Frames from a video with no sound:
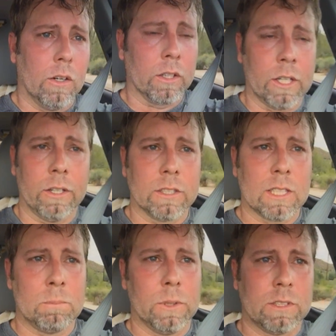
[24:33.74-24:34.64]
or carry a
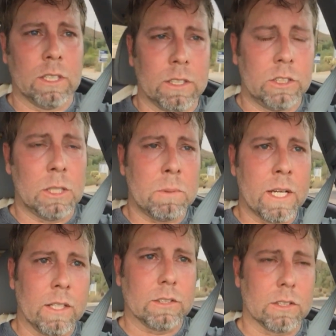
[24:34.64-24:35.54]
separate
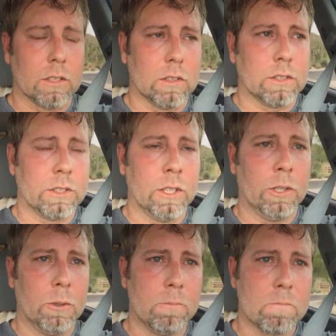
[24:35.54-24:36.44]
GPS.
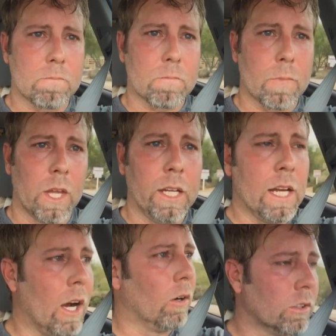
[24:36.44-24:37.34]
So
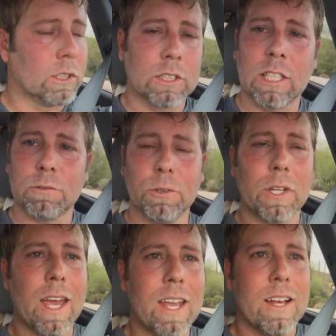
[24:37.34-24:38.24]
anyhow, successful
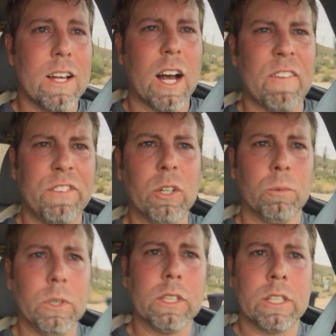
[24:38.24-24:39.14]
day. I feel
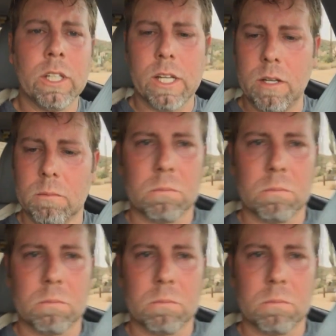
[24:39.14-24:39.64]
really good.